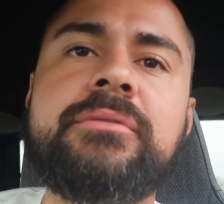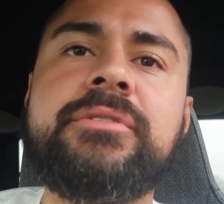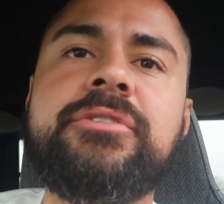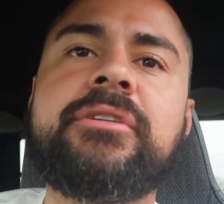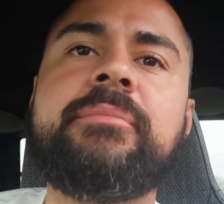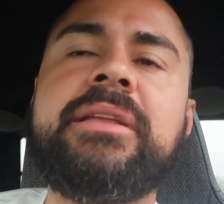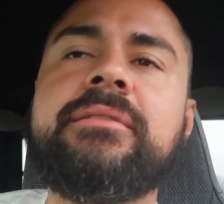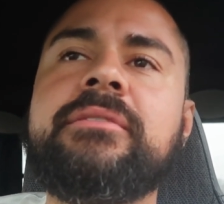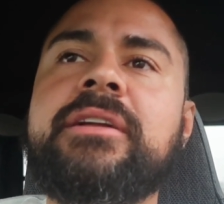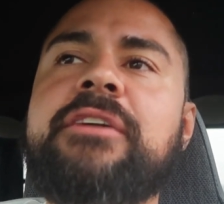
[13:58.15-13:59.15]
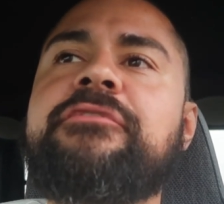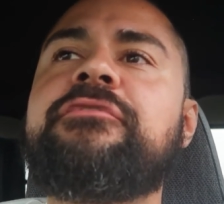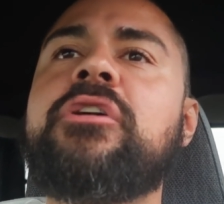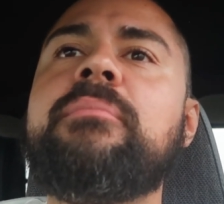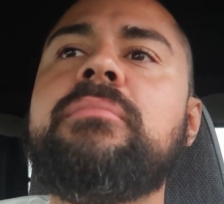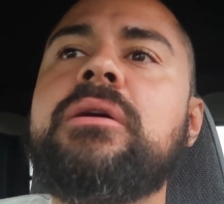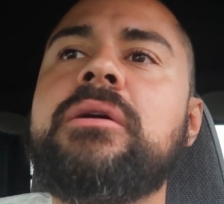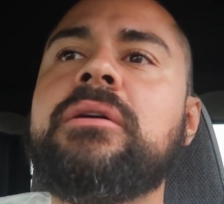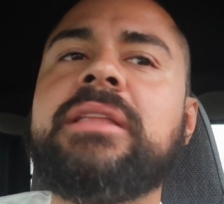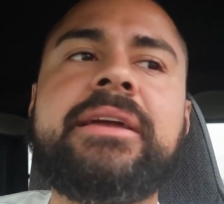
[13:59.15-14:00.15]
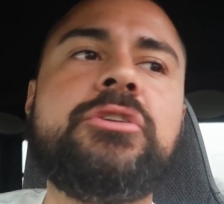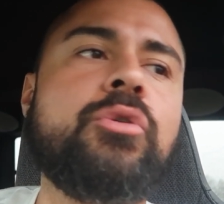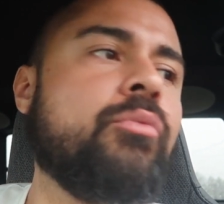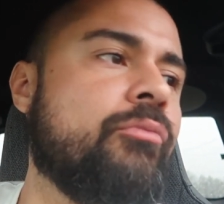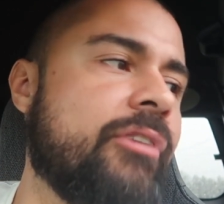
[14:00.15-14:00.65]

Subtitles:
You know what I mean? They're not from, like, you know,